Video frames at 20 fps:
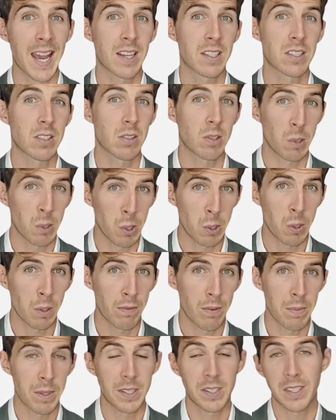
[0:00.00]

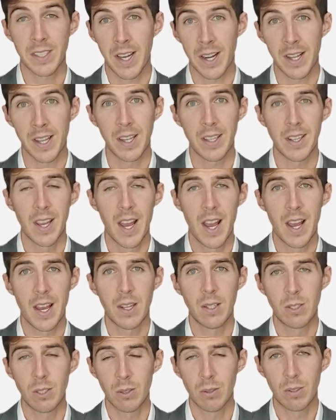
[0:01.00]
excluded from the study
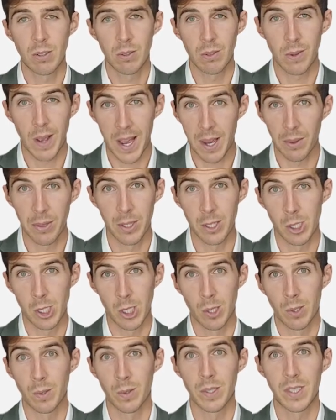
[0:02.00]
due to health
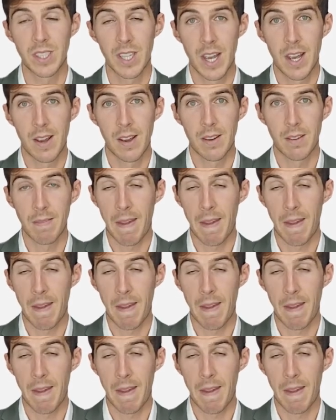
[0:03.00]
issues,